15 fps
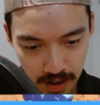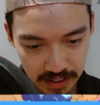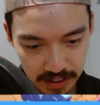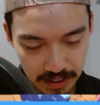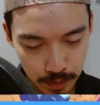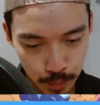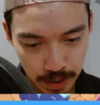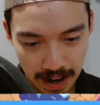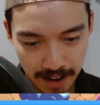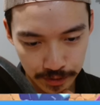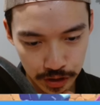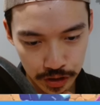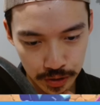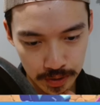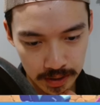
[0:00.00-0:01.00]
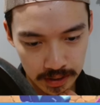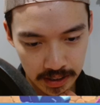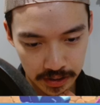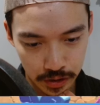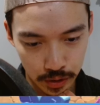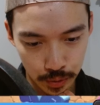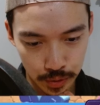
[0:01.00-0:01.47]
I think we have to do it
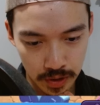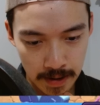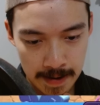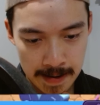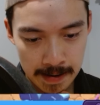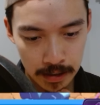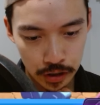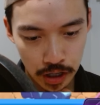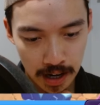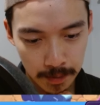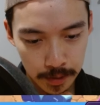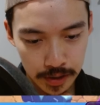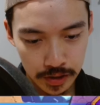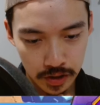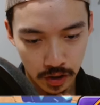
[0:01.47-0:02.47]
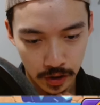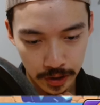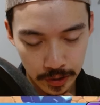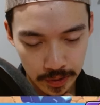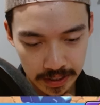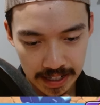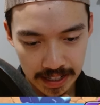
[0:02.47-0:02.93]
because those Goblins are
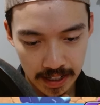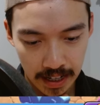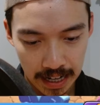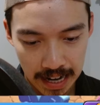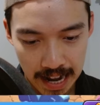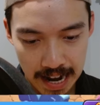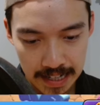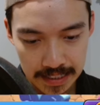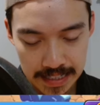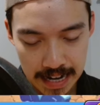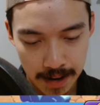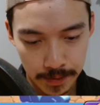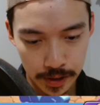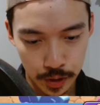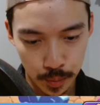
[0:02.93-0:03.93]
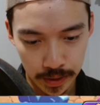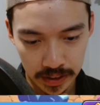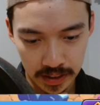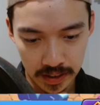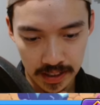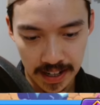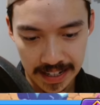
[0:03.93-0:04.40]
going to get a lot of damage with
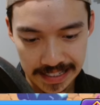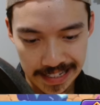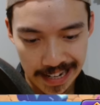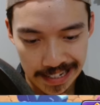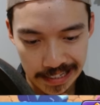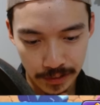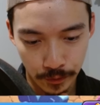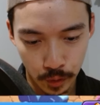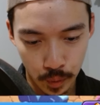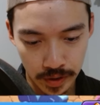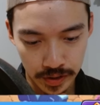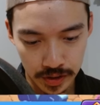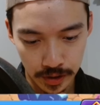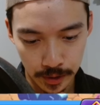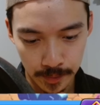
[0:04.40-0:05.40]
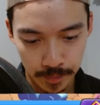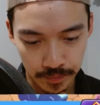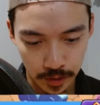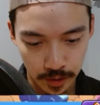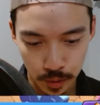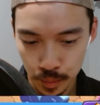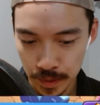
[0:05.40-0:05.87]
the Knight tanking for it. So
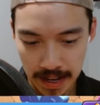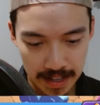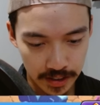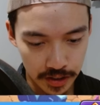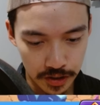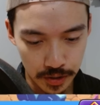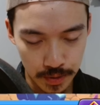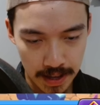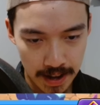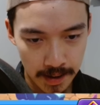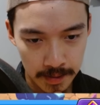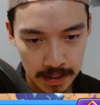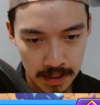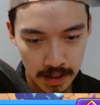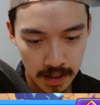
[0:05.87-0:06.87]
we have to do that.